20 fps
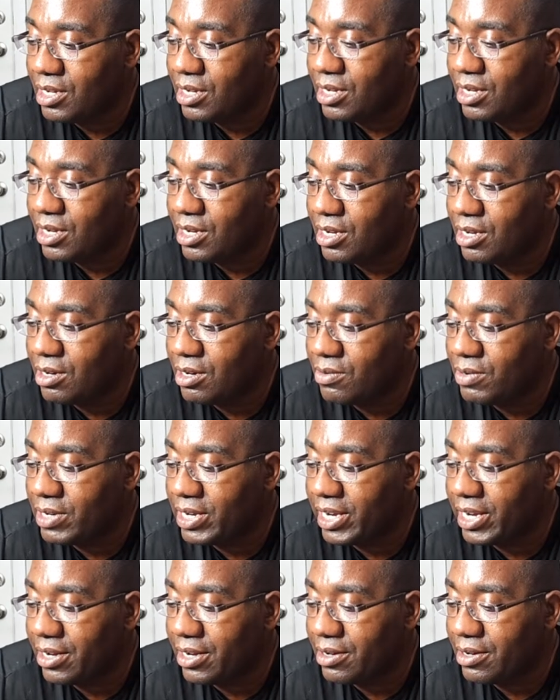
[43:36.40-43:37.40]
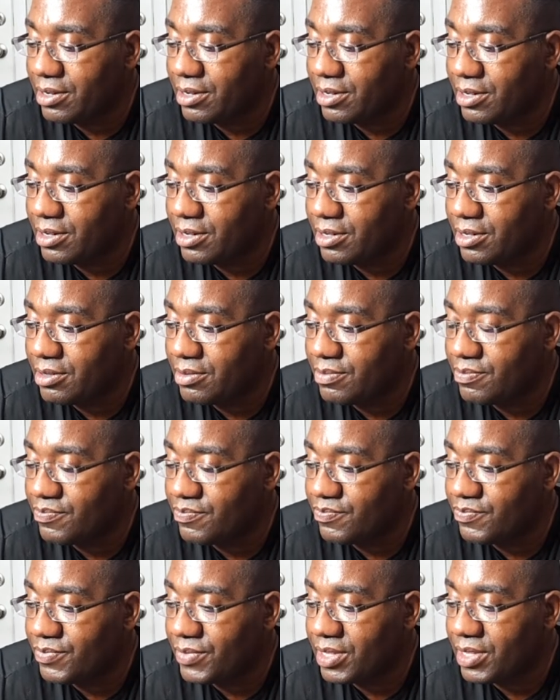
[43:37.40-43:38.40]
All right.
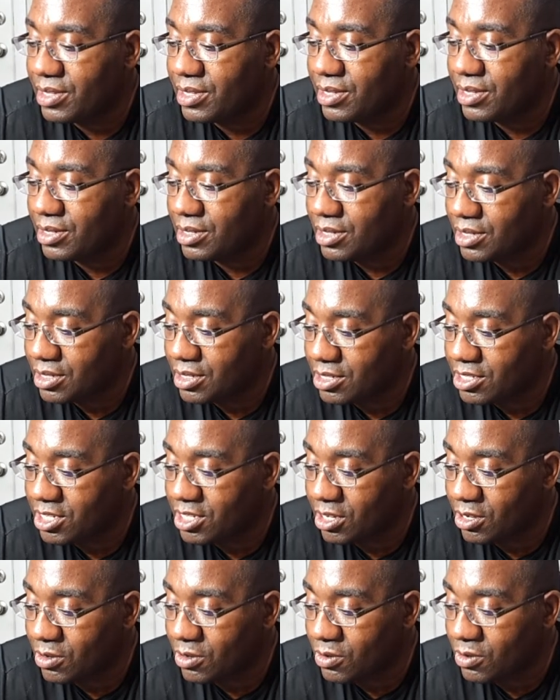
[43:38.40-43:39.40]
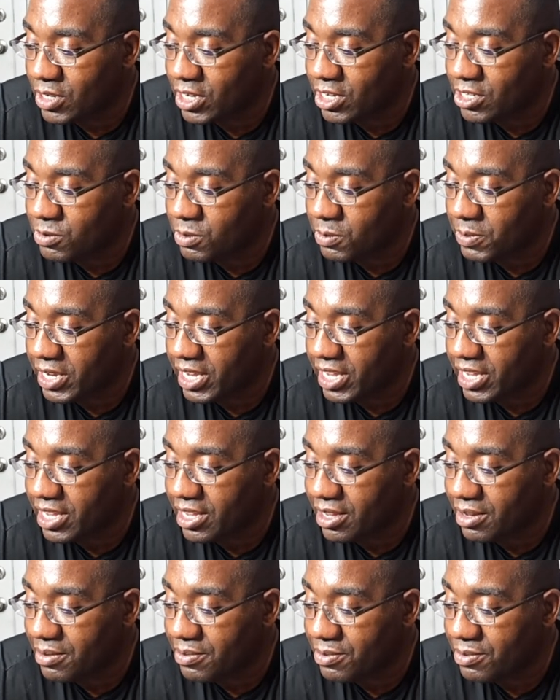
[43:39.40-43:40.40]
So here's what we
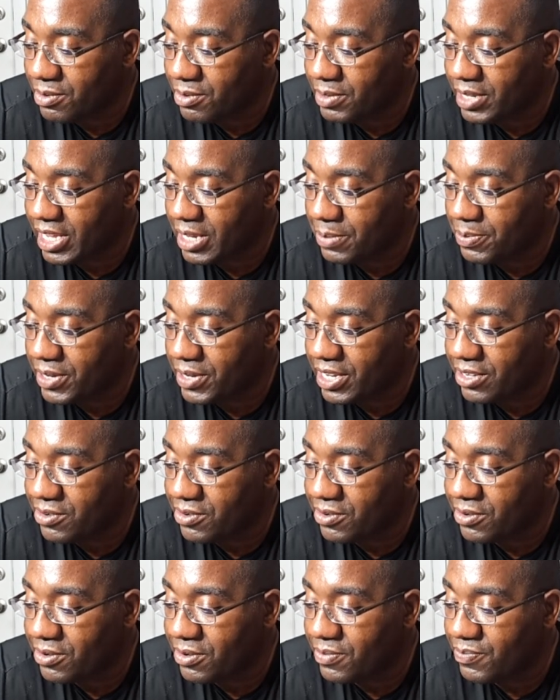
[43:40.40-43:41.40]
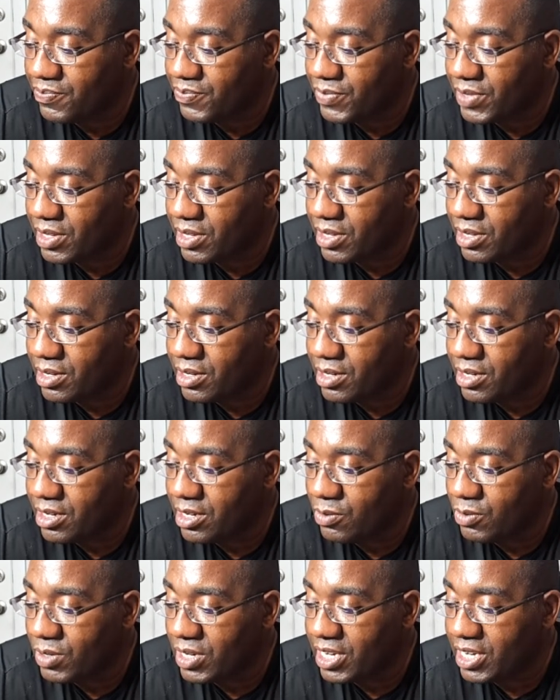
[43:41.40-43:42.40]
have. What will happen after
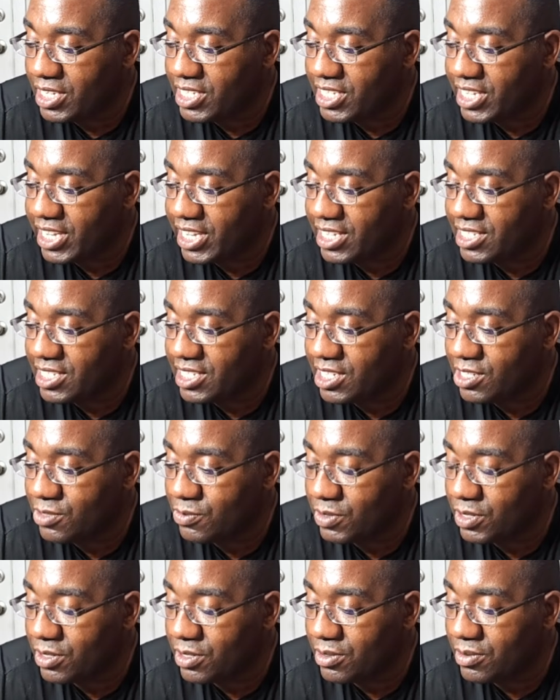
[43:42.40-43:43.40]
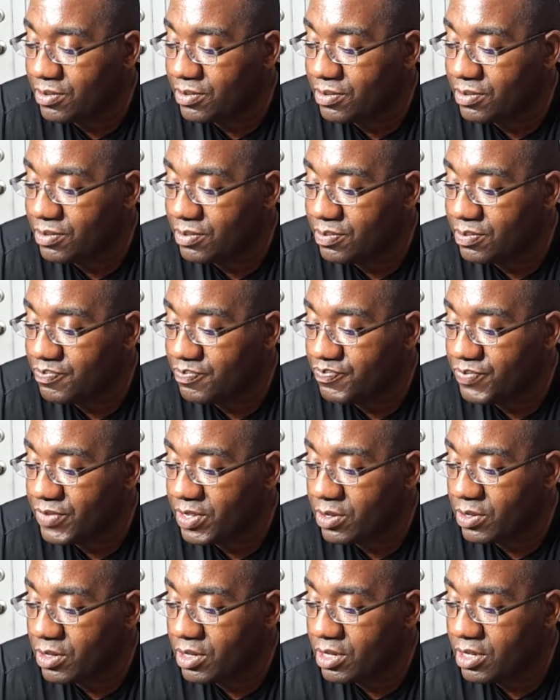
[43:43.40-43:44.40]
Iran attacks Israel?
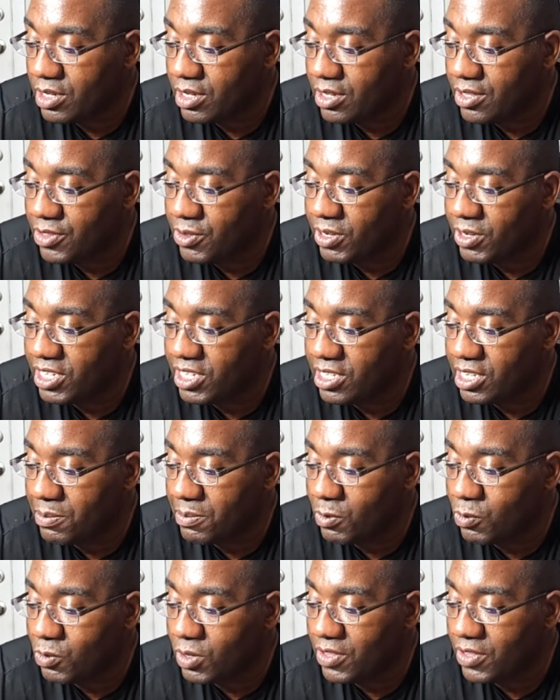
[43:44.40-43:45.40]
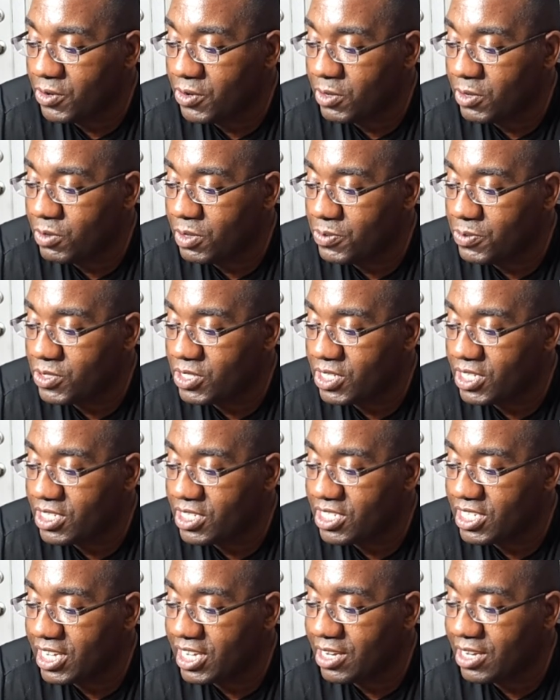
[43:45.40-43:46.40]
Three, number one, 31%
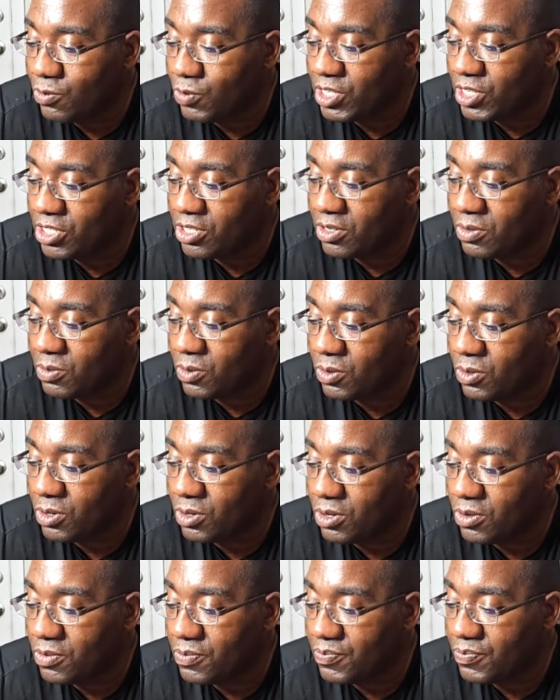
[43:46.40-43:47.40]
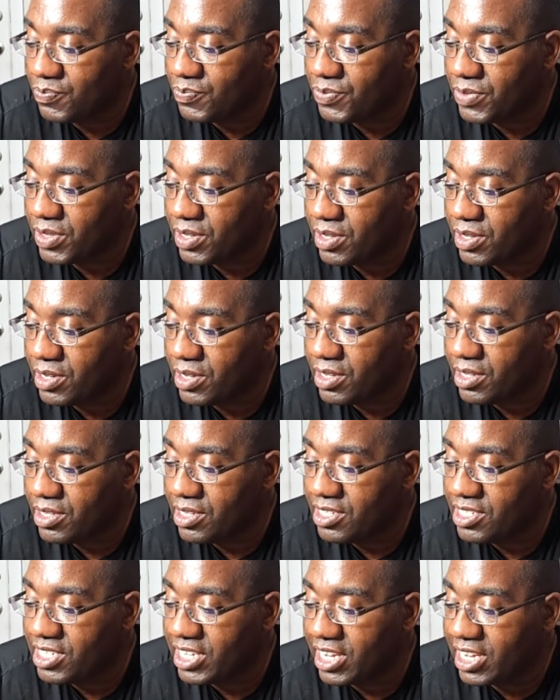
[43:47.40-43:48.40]
said regional war. The
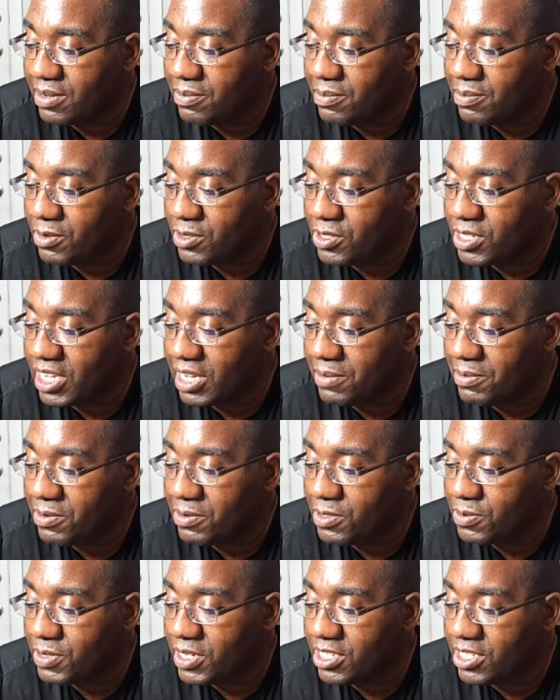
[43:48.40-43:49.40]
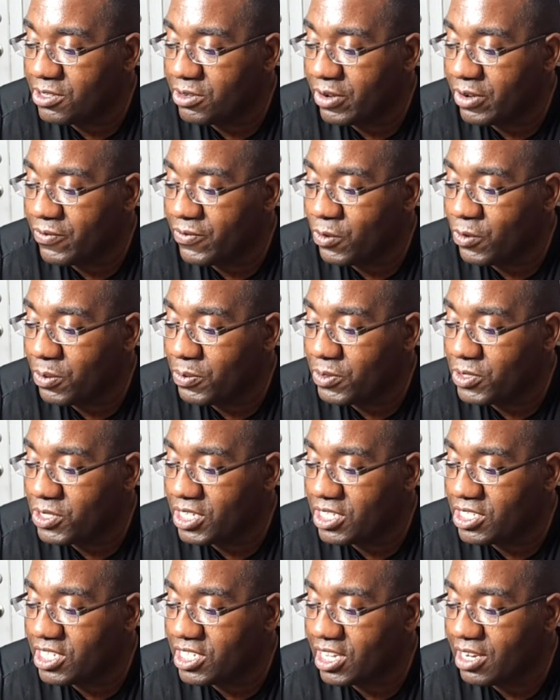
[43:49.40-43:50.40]
second most common response,
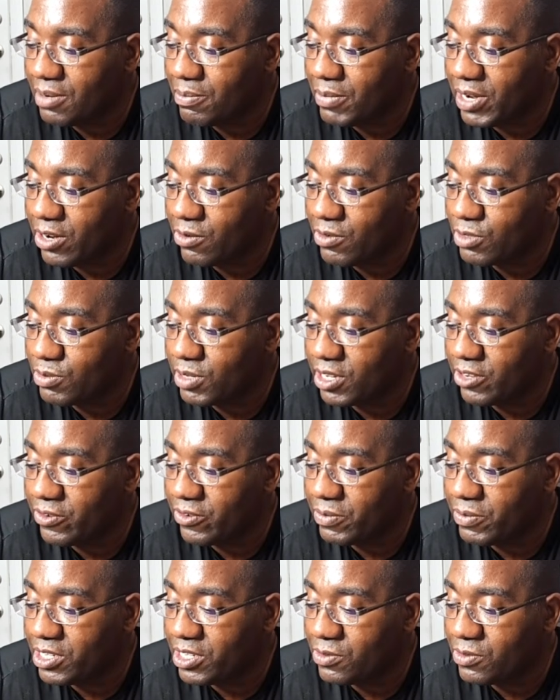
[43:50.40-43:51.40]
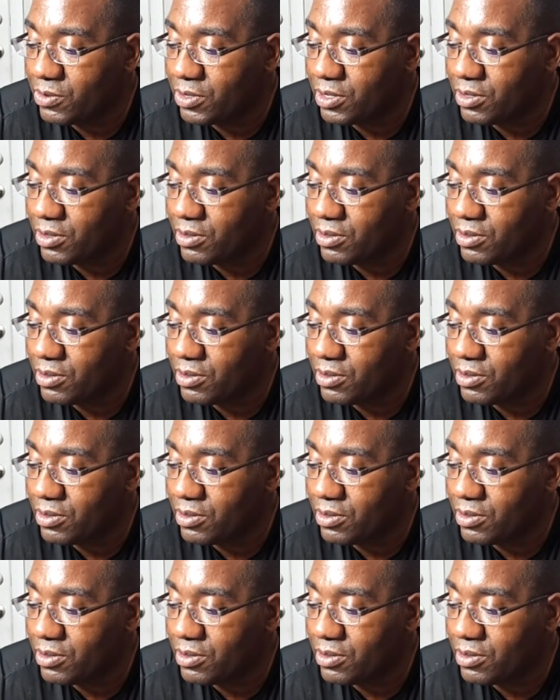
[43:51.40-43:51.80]
34% said minor response from Israel.